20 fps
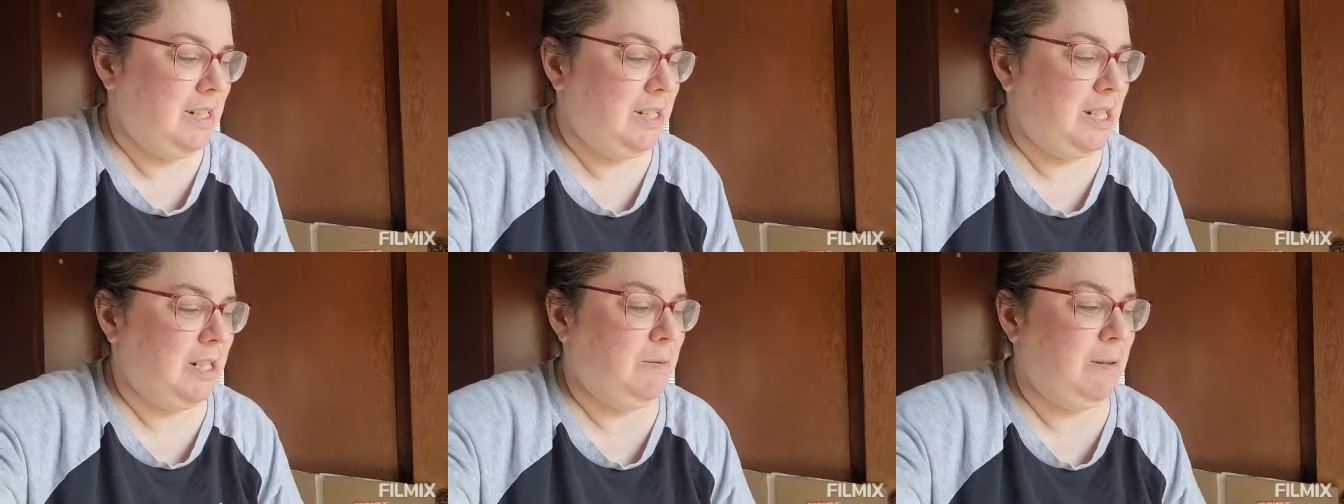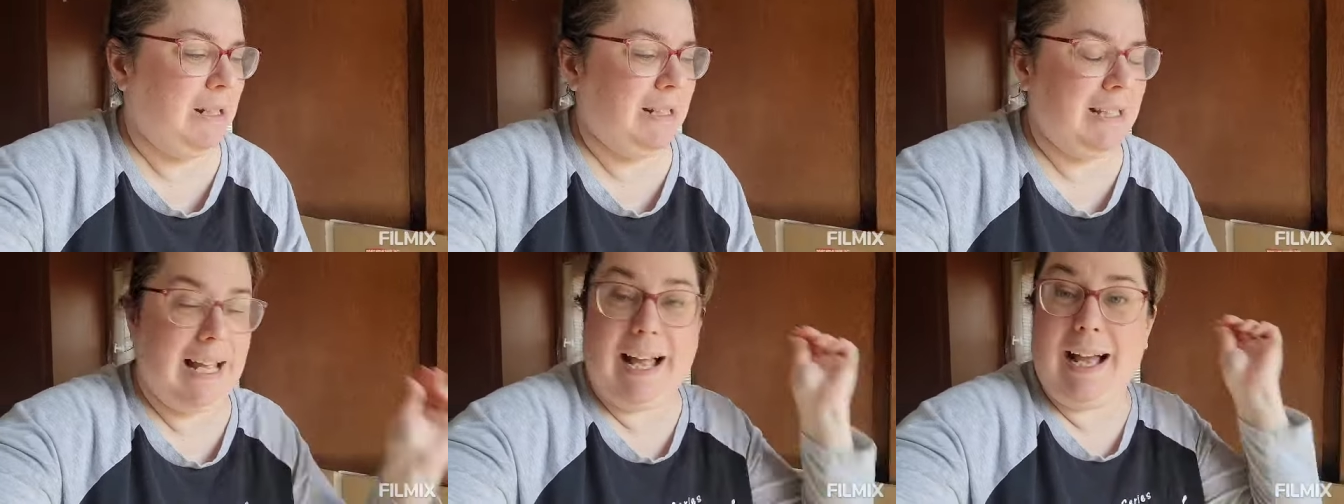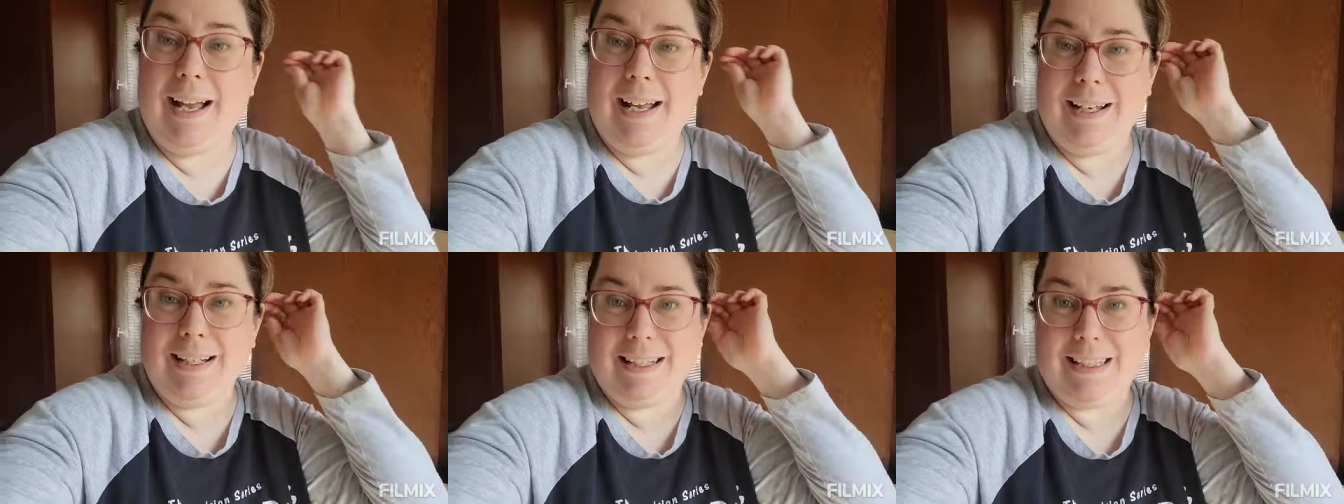doing
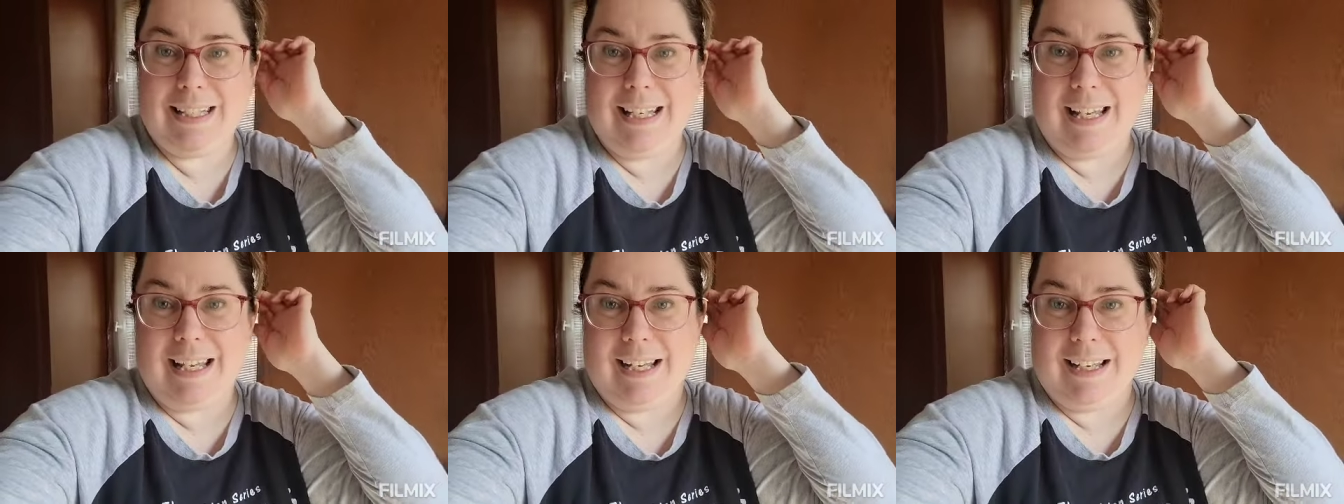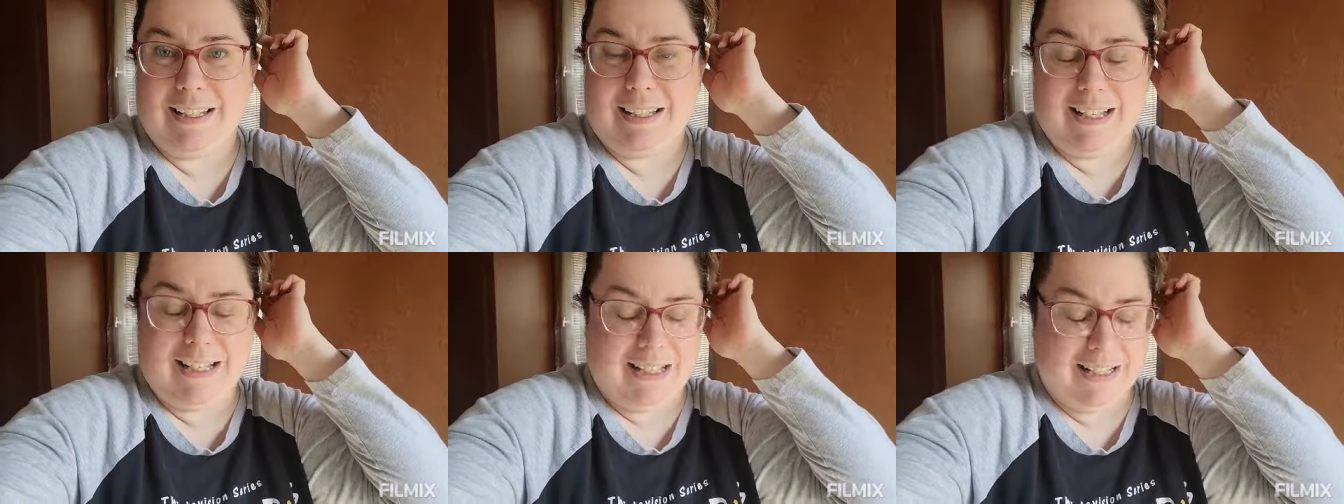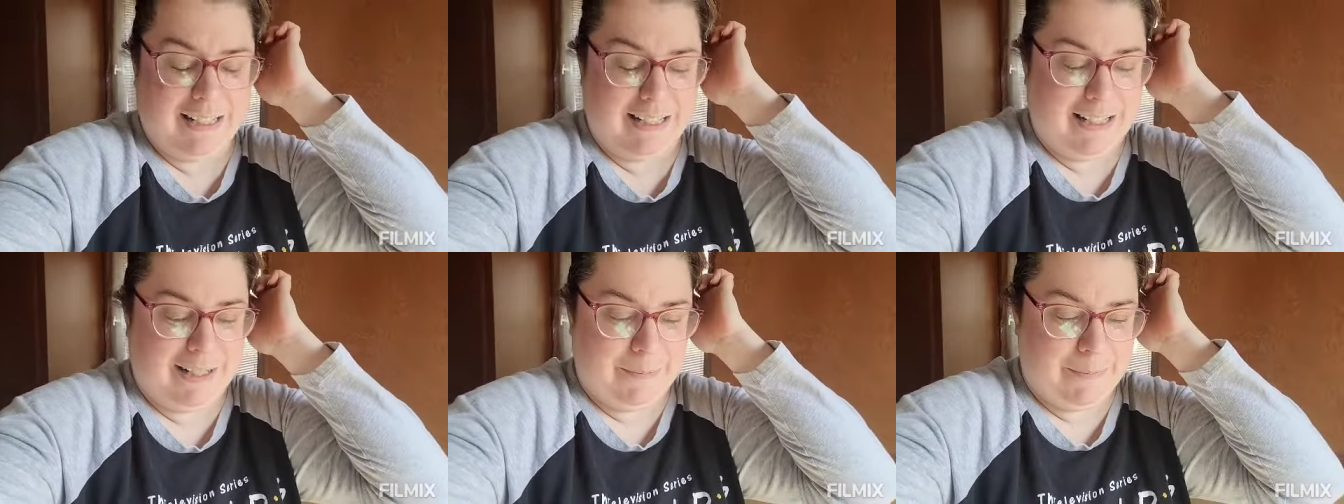that, and
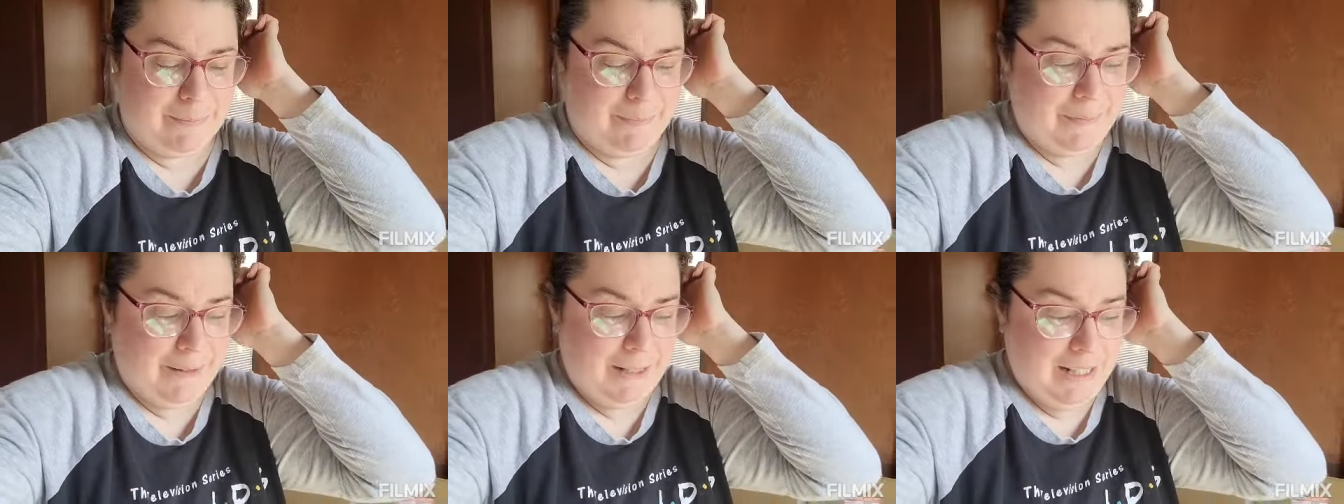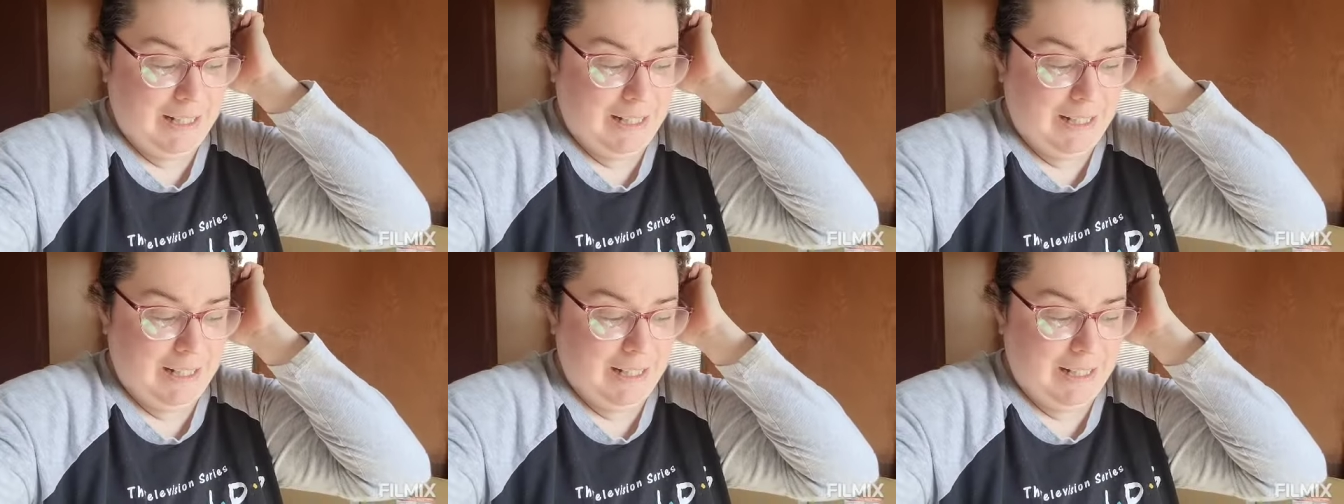then um,